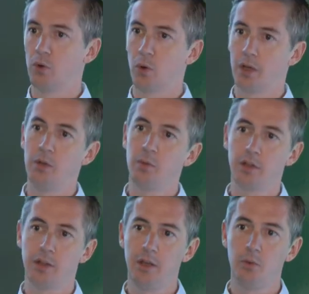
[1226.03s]
working with
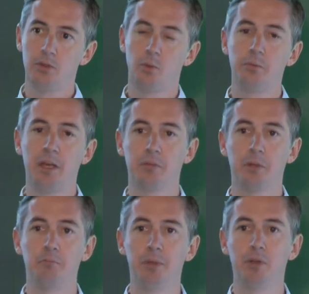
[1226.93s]
the language will be able to
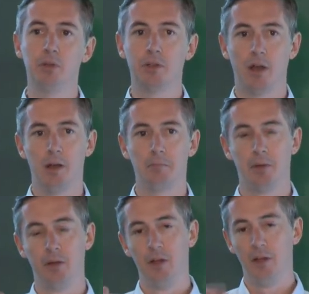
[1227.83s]
build up
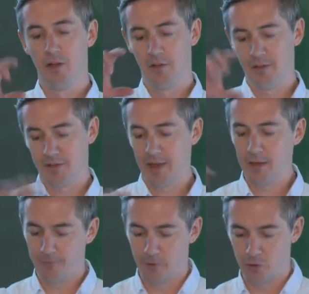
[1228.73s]
the
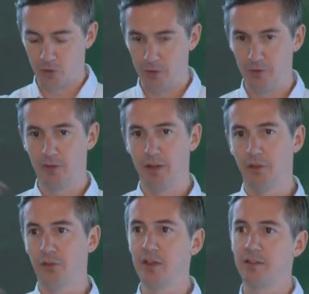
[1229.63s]
set of functions and
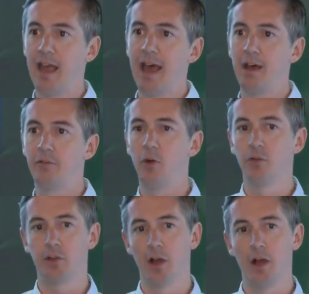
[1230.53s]
the things they have
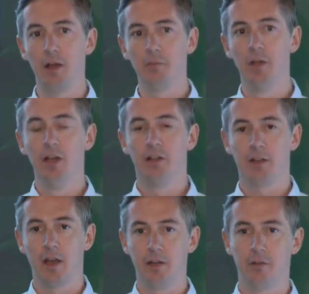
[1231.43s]
over time to
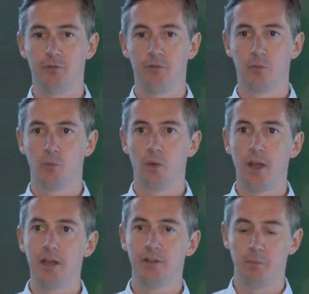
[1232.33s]
kind of
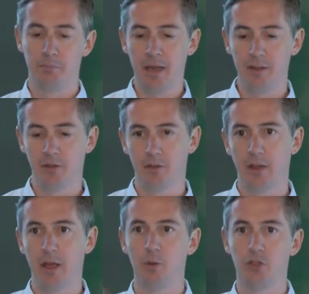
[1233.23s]
raise the base of the
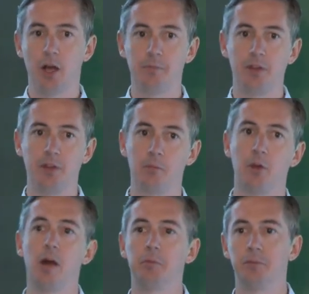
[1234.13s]
language up to their
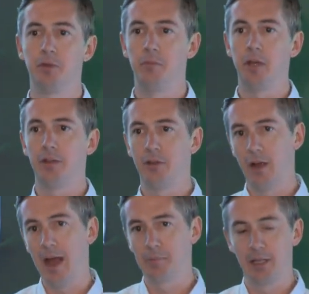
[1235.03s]
problem domain,
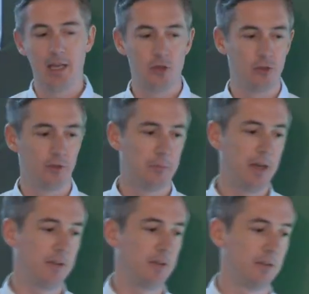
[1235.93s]
their application
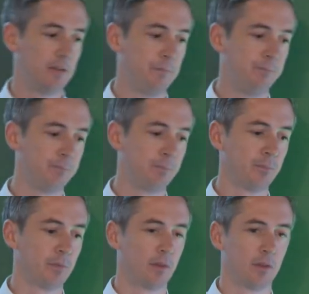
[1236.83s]
space.
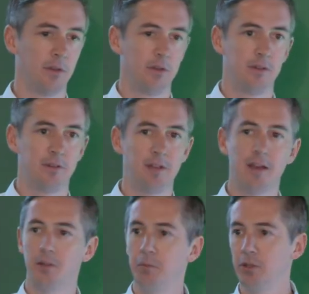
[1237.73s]

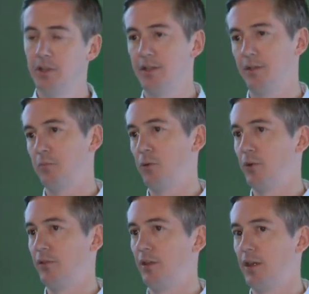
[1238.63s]
Testability is an
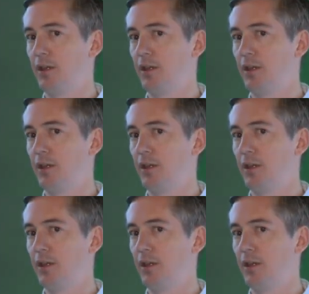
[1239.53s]
important thing.